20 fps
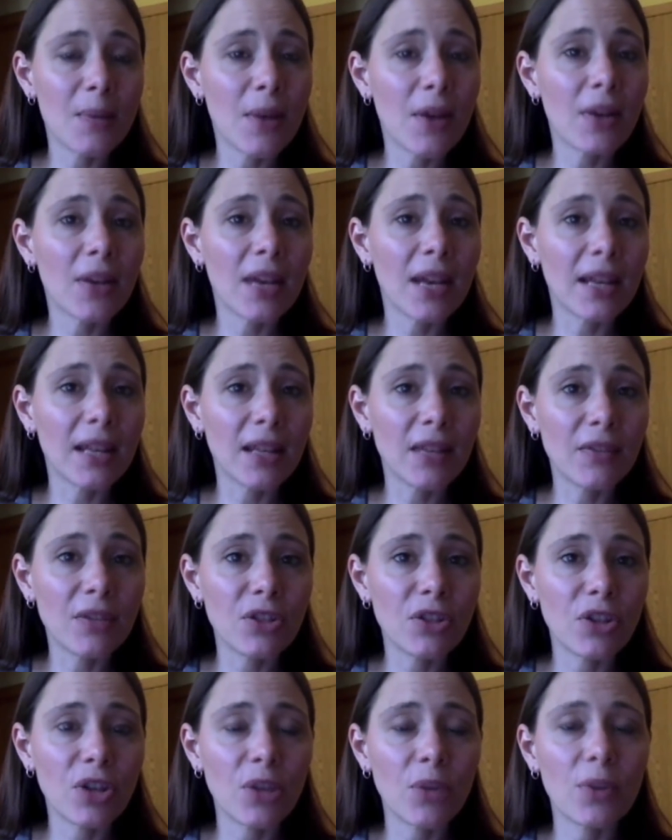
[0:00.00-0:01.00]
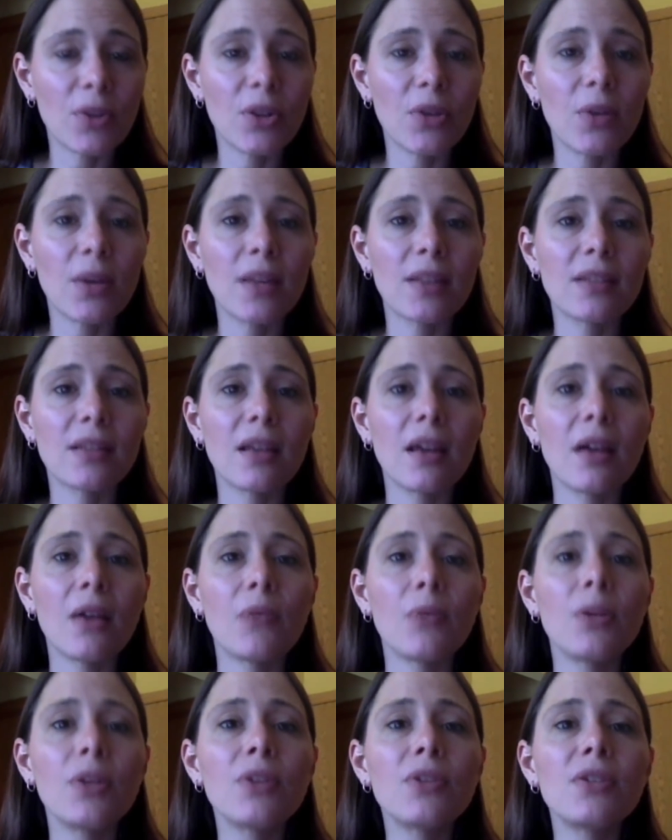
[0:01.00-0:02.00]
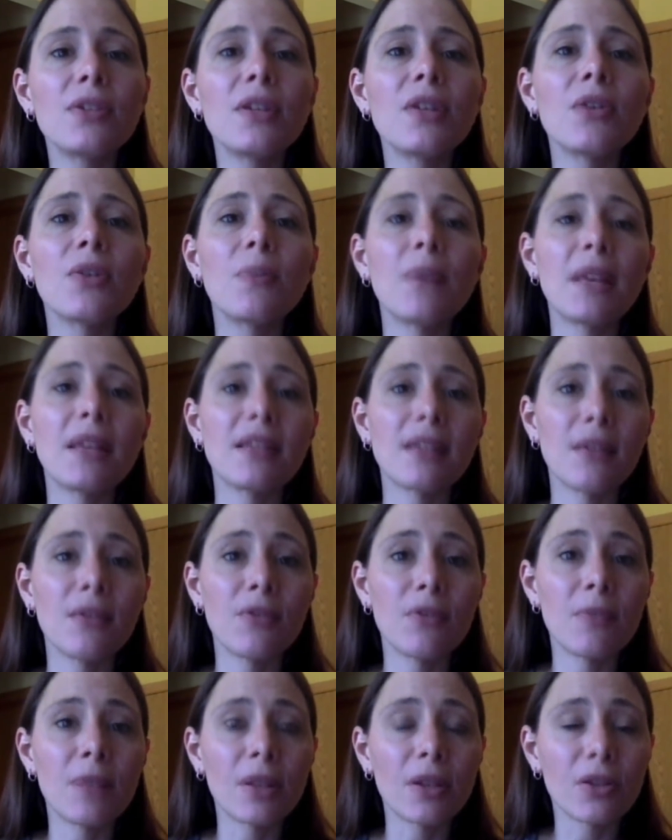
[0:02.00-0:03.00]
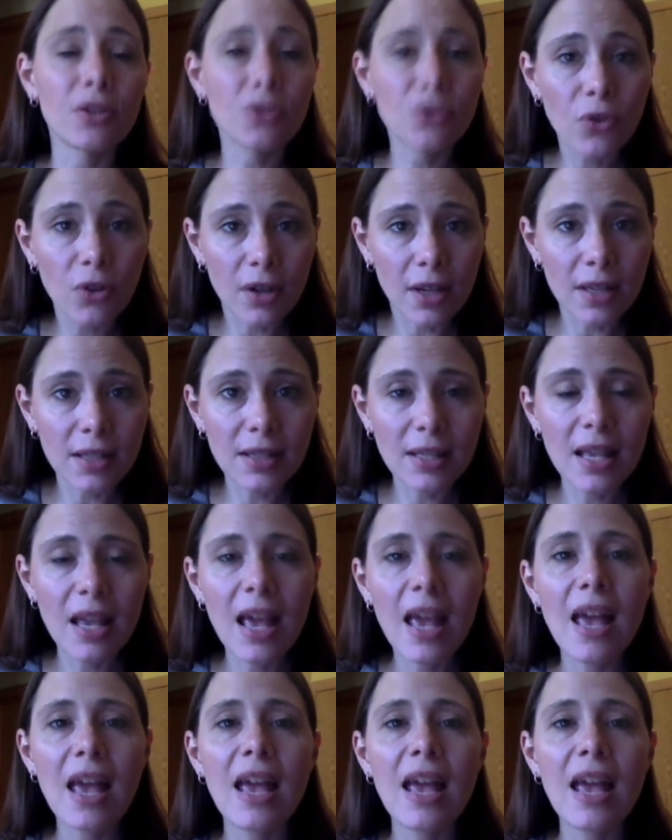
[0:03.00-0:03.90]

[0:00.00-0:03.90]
about and I'd love to share with you. It's reader's theater based on familiar stories.